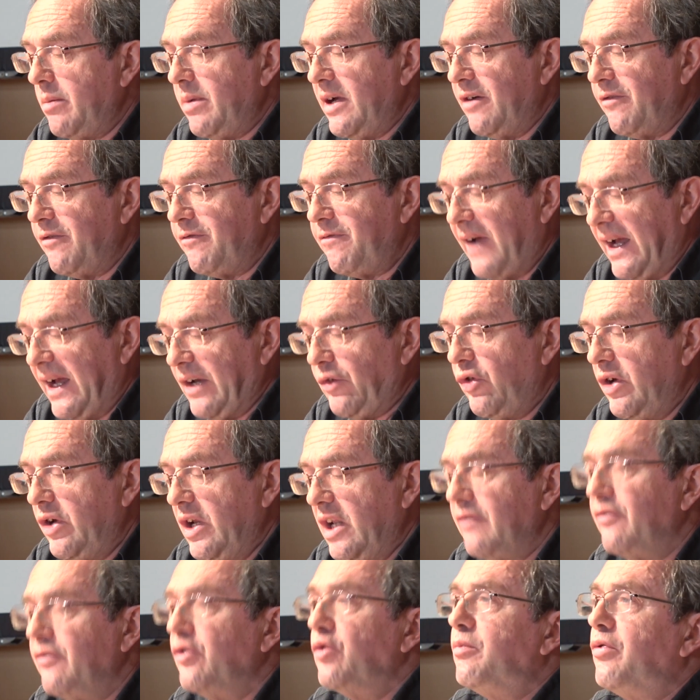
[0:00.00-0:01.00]
about
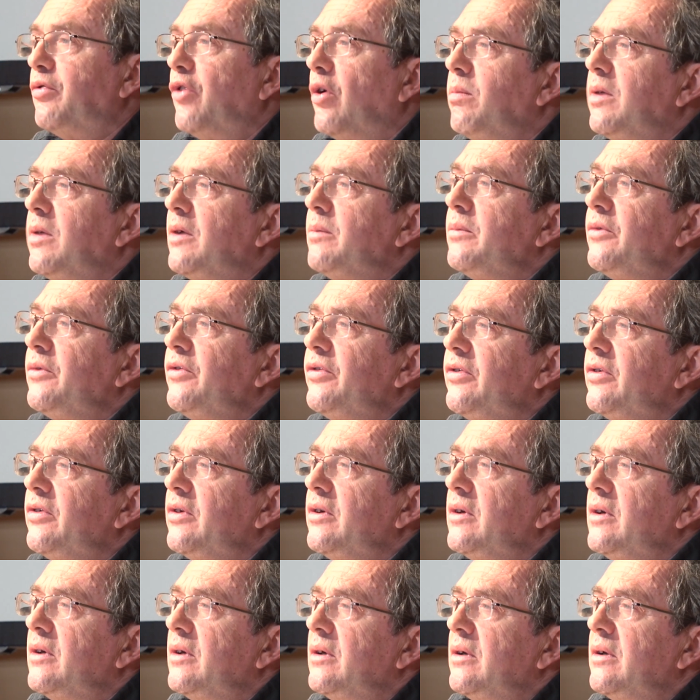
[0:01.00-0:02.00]
factory-level problems
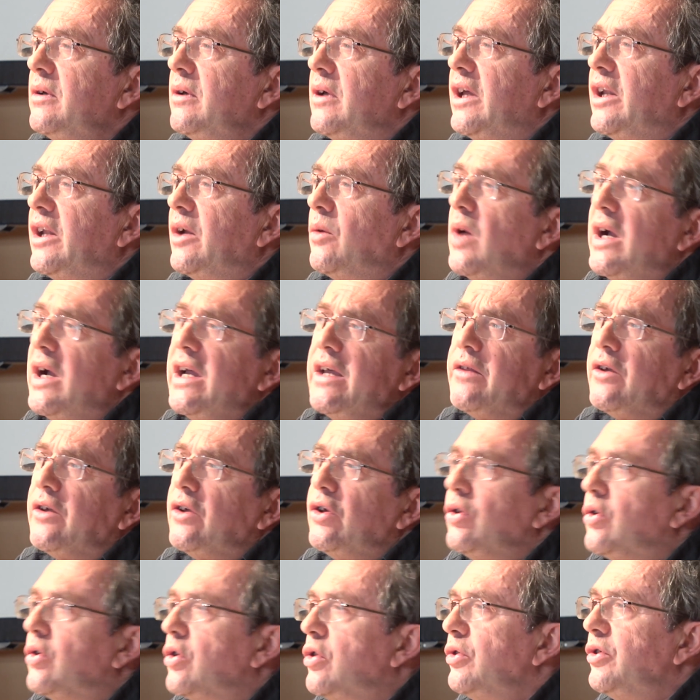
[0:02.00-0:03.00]
in a way that
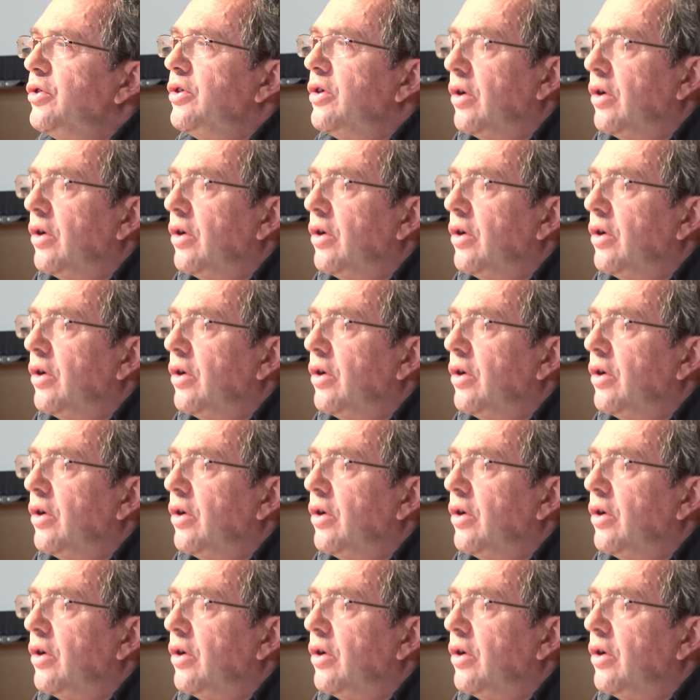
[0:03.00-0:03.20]
you could